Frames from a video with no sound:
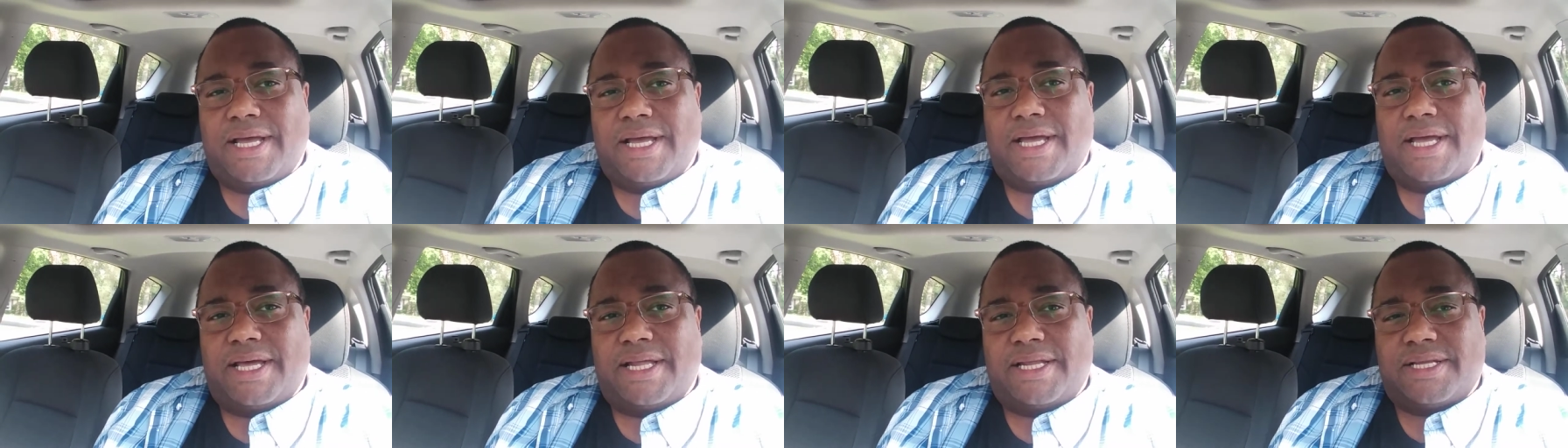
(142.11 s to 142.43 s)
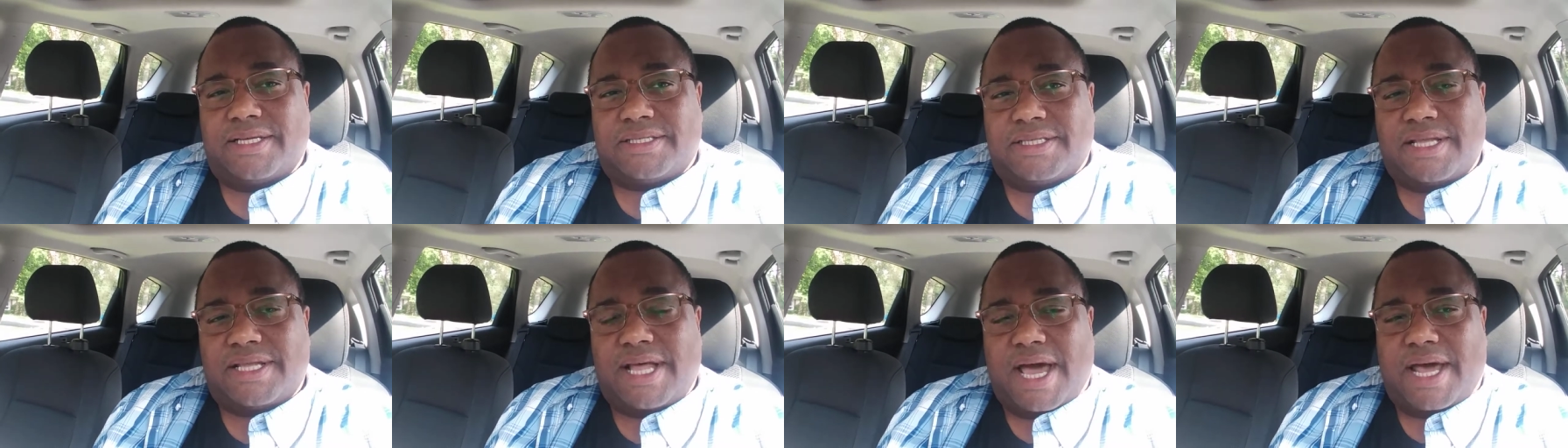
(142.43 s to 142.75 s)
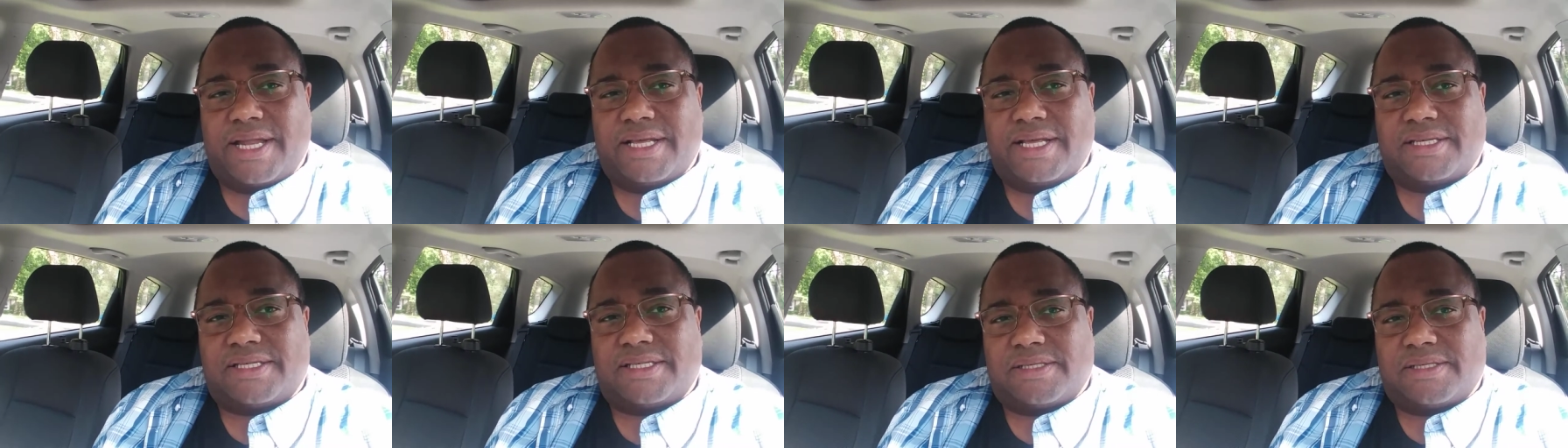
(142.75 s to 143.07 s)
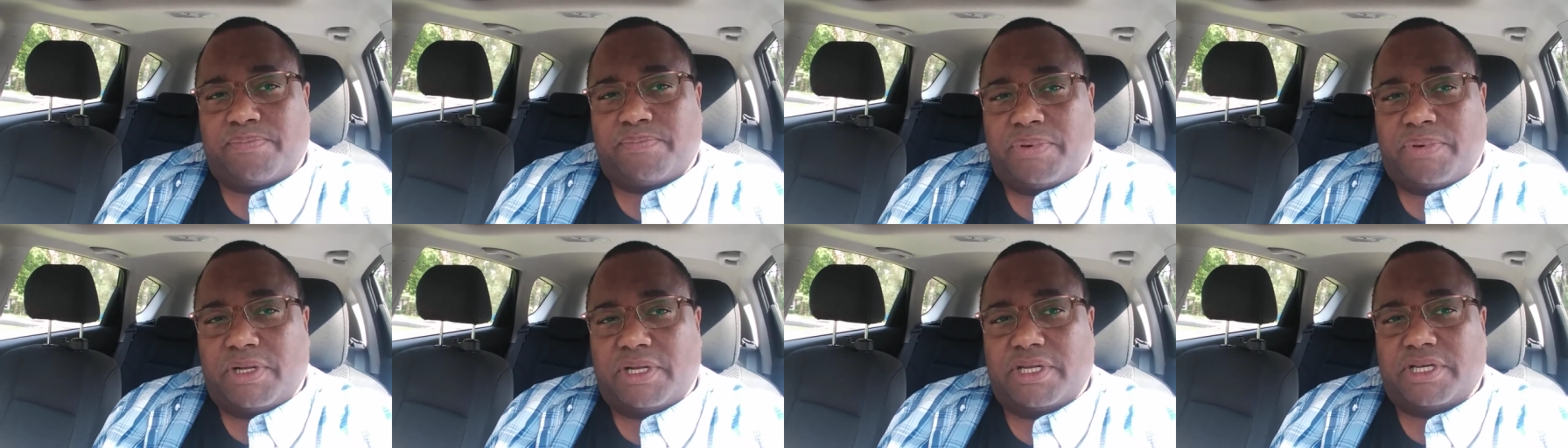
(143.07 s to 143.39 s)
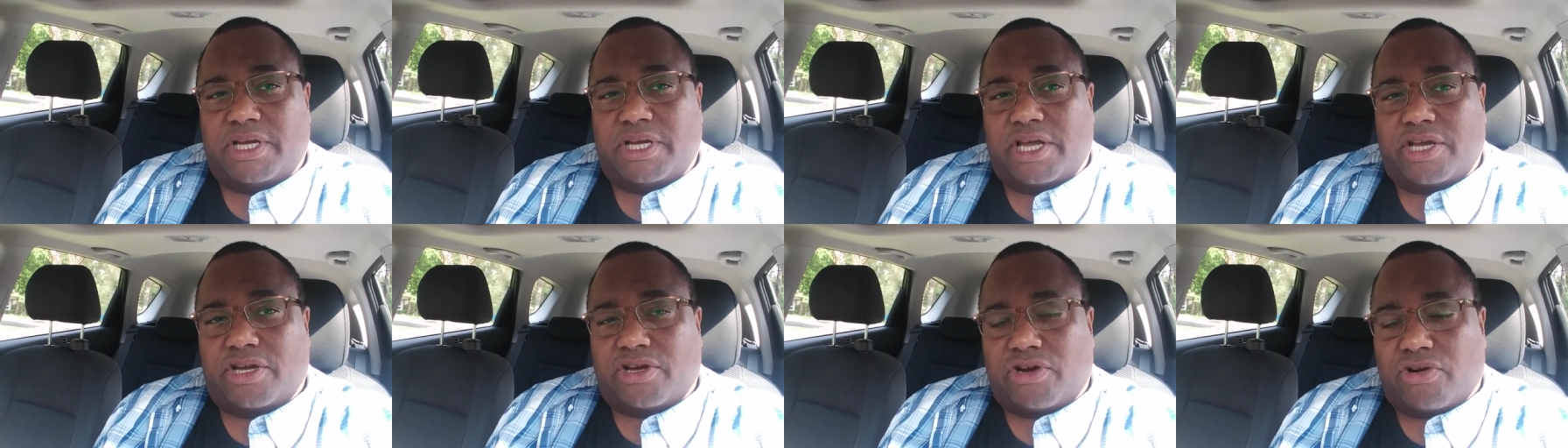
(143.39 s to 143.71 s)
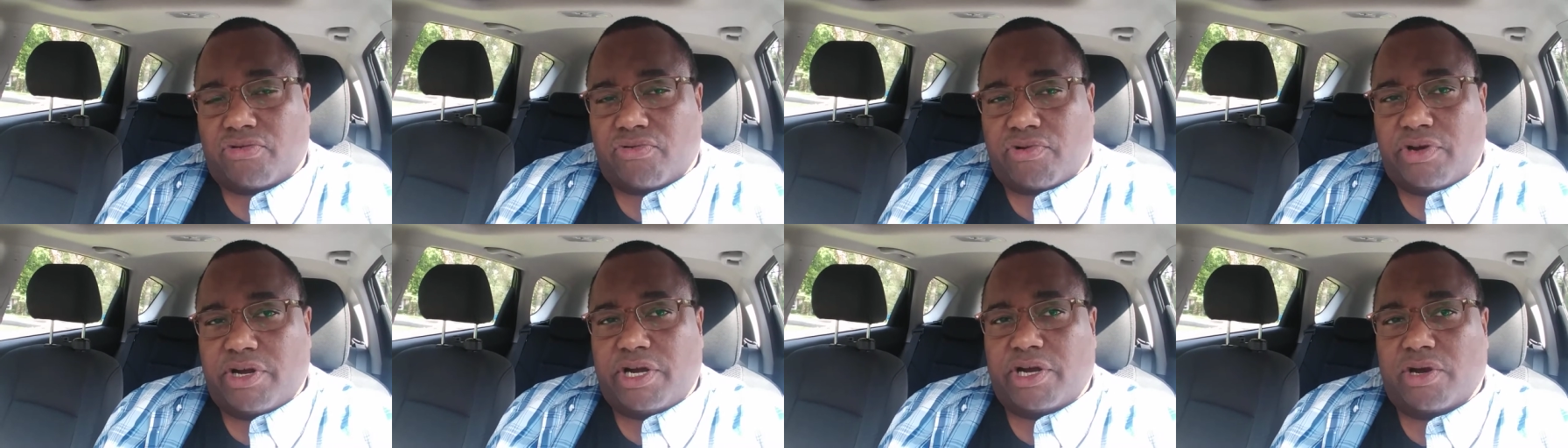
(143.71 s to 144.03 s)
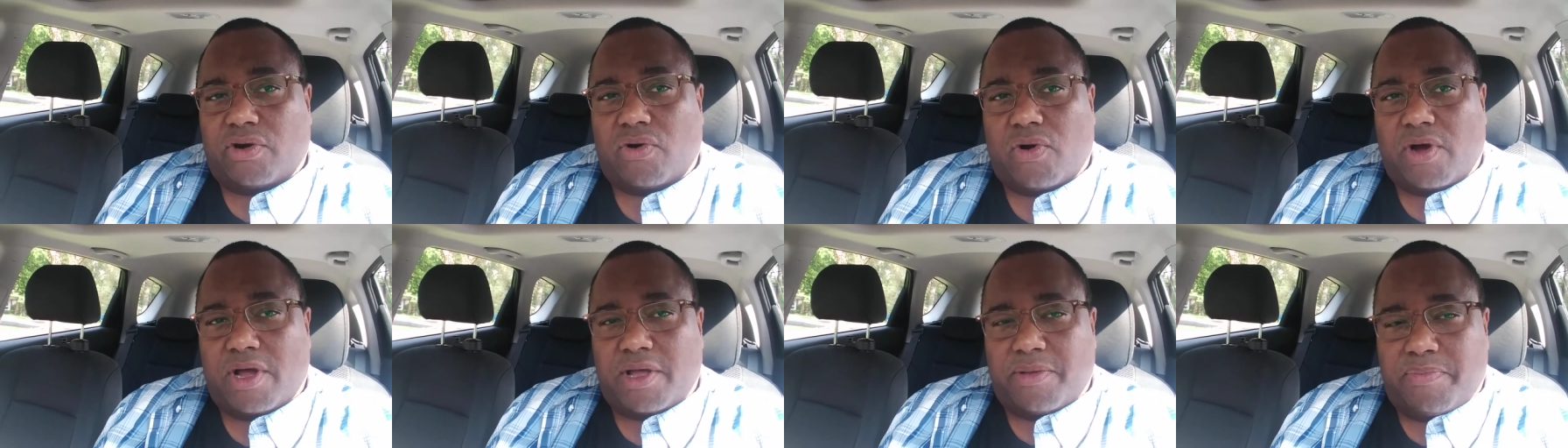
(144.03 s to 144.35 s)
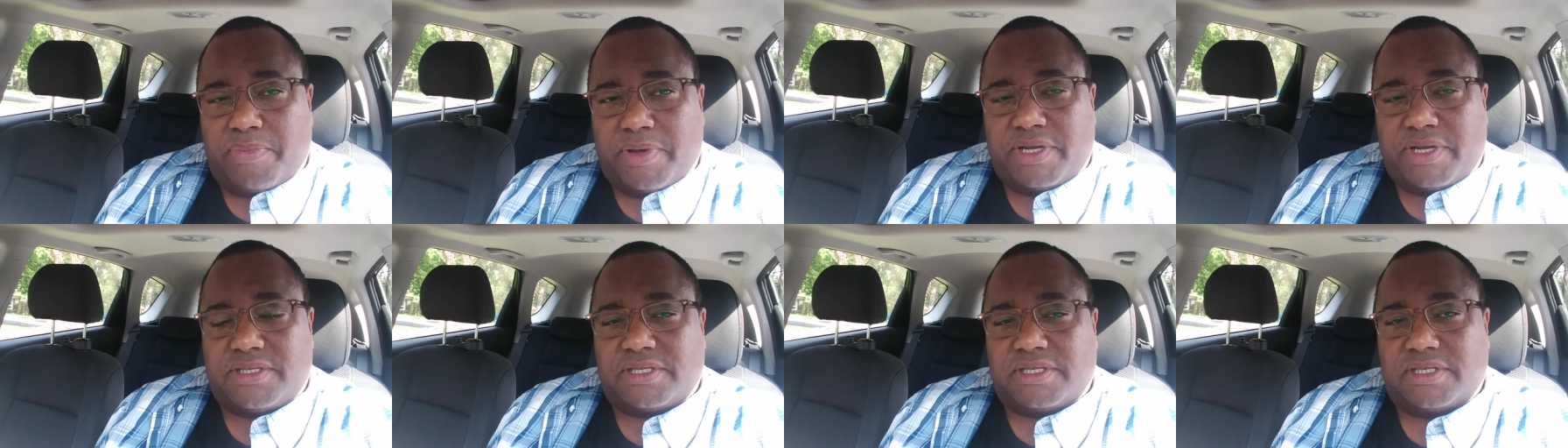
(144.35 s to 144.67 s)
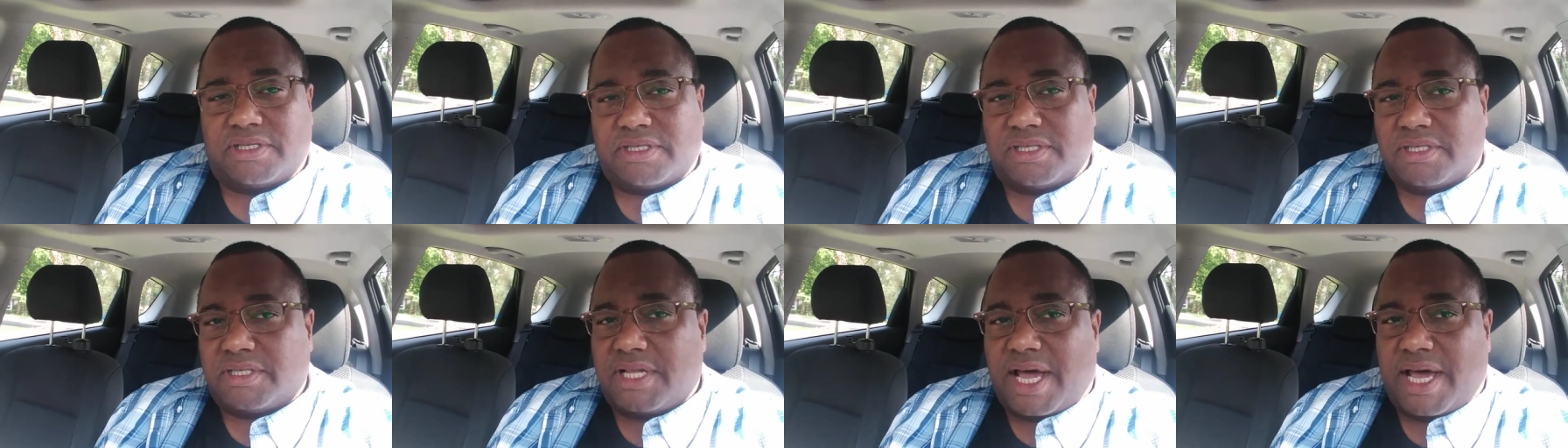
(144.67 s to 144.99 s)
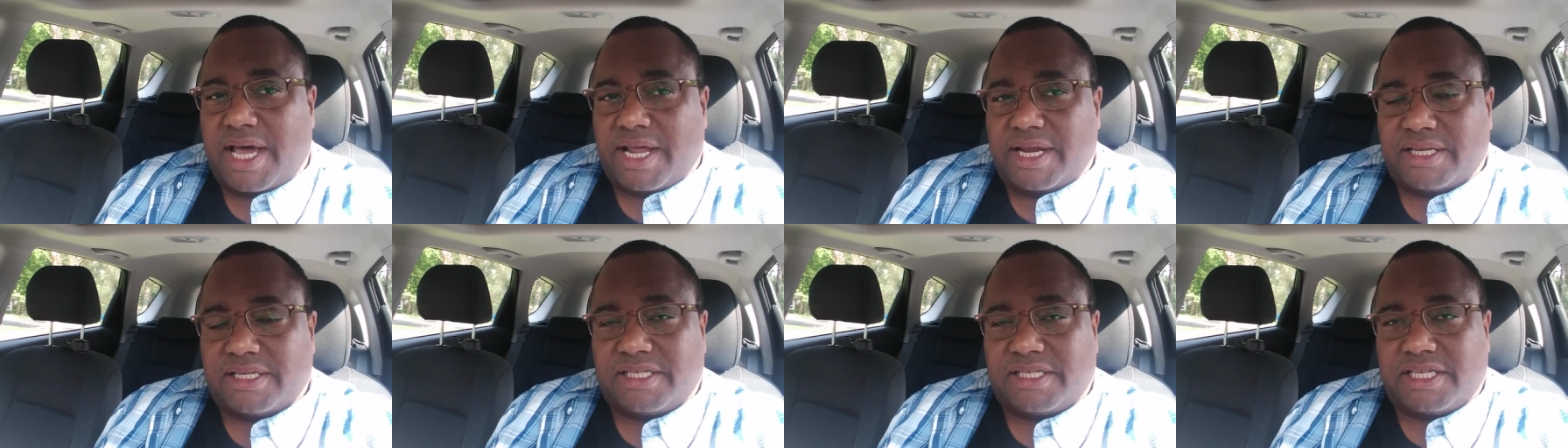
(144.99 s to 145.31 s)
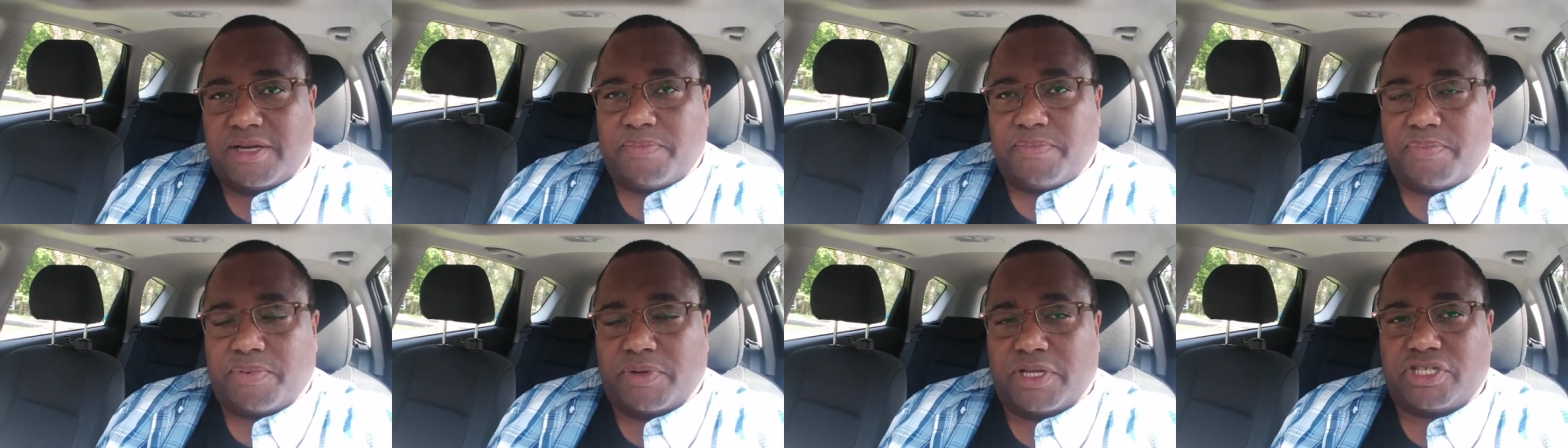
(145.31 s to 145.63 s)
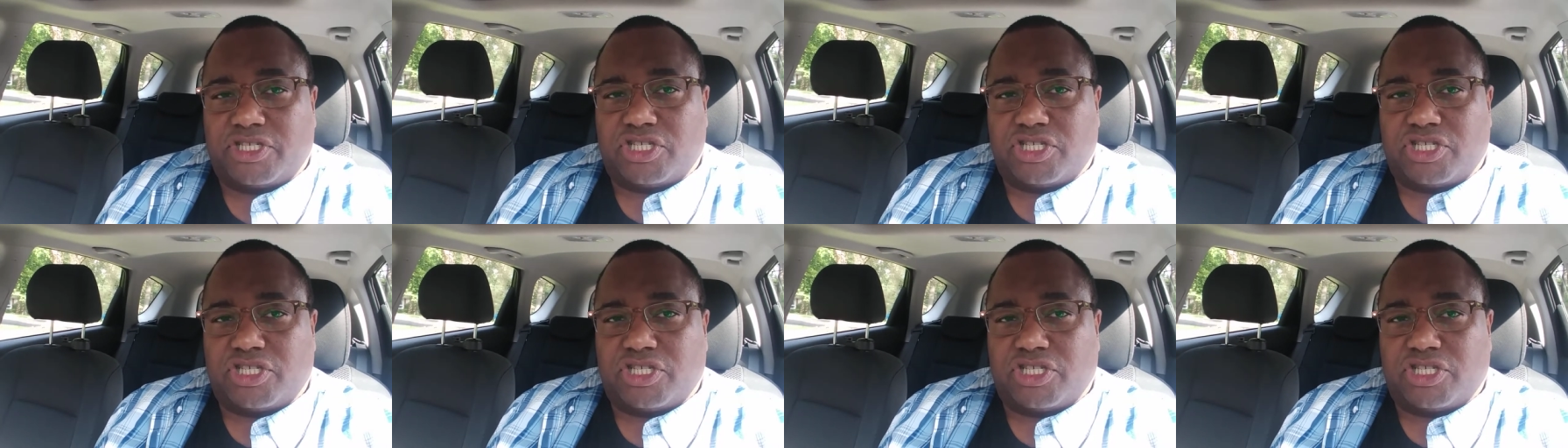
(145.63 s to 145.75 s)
it is not as building a career or a business is not as simple as